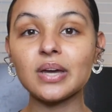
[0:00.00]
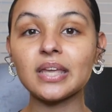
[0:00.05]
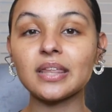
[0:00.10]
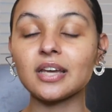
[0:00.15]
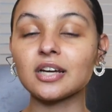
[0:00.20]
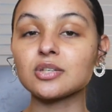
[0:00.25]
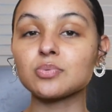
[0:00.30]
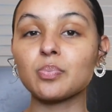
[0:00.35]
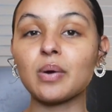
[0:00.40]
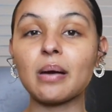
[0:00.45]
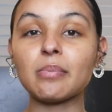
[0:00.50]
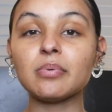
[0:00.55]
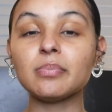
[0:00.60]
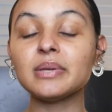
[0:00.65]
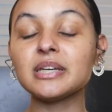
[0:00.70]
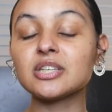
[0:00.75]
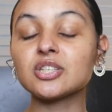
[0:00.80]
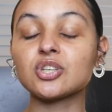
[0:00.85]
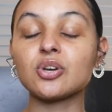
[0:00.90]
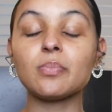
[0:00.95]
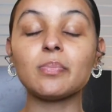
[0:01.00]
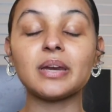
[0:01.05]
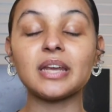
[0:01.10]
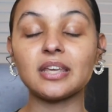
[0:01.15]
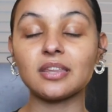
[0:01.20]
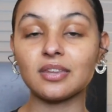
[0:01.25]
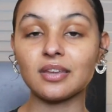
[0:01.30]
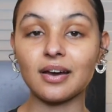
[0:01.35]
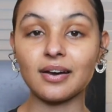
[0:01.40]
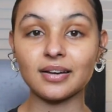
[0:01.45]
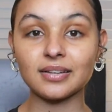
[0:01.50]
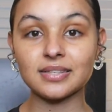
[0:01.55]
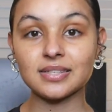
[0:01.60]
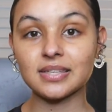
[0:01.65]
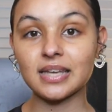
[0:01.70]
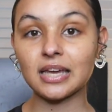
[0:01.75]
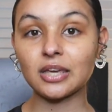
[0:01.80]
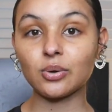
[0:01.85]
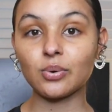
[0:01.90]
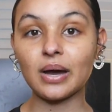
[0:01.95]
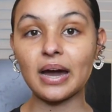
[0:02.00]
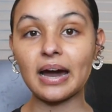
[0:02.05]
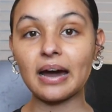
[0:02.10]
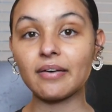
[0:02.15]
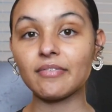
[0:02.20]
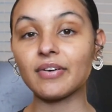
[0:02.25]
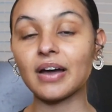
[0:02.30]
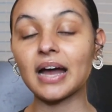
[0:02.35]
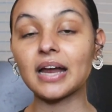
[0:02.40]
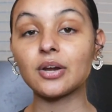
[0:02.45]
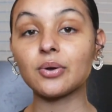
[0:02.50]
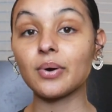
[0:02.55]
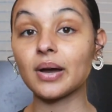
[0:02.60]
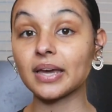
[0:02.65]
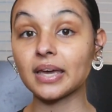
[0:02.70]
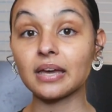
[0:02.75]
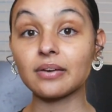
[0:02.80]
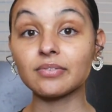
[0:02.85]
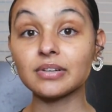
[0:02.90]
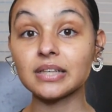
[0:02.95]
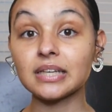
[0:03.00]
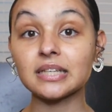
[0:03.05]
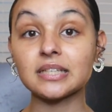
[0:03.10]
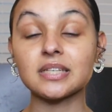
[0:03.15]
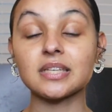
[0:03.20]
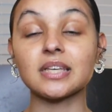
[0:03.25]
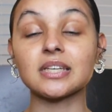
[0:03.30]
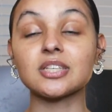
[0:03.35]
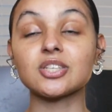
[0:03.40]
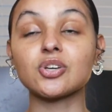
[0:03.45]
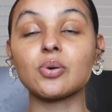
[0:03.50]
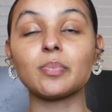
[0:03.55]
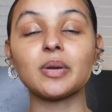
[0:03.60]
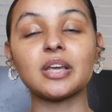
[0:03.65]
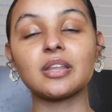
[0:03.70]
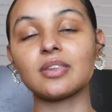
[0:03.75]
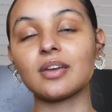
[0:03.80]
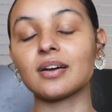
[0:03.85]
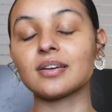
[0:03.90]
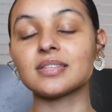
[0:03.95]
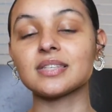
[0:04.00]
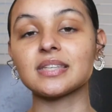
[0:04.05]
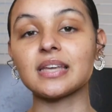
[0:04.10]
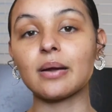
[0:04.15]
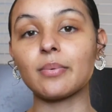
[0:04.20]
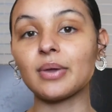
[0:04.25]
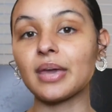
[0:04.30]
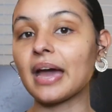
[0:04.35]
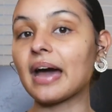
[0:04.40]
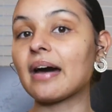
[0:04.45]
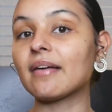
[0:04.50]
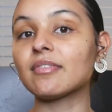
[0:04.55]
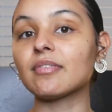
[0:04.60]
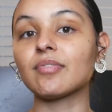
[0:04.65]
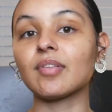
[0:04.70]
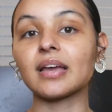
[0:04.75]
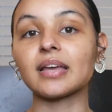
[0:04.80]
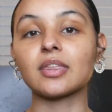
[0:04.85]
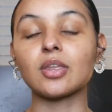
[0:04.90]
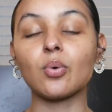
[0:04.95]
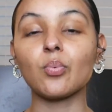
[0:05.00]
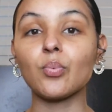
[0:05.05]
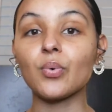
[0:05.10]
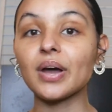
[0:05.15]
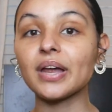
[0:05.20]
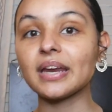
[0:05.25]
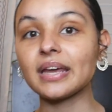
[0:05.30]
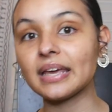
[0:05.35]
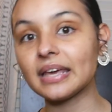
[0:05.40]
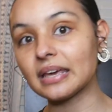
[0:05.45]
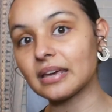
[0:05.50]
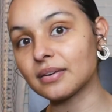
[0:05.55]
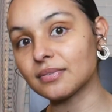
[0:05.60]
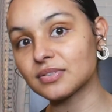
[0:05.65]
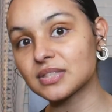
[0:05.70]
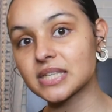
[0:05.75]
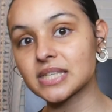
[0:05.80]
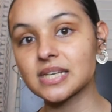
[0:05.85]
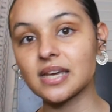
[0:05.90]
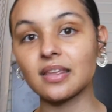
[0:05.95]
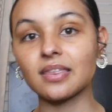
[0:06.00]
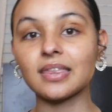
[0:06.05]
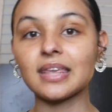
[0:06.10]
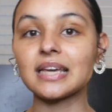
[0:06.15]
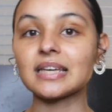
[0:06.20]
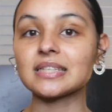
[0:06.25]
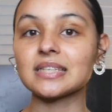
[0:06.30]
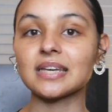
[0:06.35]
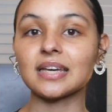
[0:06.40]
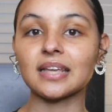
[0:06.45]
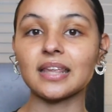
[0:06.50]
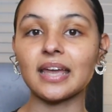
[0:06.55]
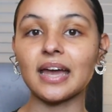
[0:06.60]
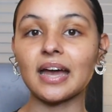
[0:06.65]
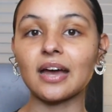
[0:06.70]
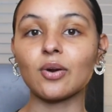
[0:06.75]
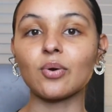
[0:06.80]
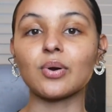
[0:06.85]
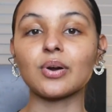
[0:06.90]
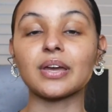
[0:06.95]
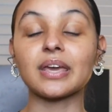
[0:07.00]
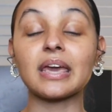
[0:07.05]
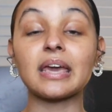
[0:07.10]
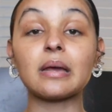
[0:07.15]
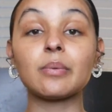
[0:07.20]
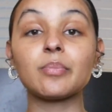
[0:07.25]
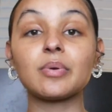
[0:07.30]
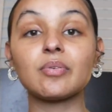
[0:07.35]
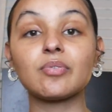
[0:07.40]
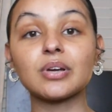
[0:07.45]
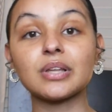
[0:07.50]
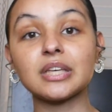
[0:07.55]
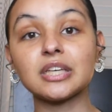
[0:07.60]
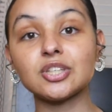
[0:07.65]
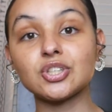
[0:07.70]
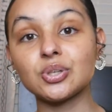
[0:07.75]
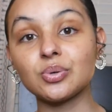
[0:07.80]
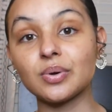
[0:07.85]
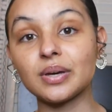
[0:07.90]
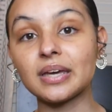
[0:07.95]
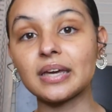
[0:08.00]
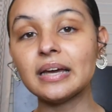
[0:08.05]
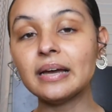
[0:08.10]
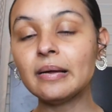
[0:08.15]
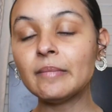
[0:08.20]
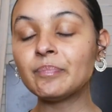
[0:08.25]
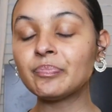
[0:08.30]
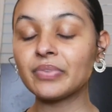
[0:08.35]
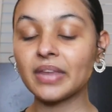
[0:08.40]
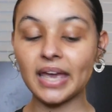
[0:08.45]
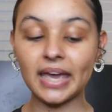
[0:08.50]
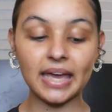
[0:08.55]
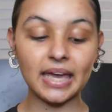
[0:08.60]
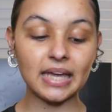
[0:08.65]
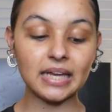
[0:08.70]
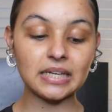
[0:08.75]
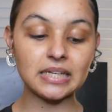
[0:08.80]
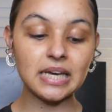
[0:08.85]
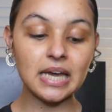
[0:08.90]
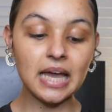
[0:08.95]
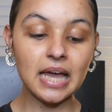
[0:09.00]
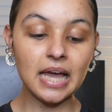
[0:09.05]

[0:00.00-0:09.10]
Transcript: it, there's probably so many thoughts that you have. I know I can relate to this. So many thoughts that we have of like the what ifs and things like that, or can we really do it? And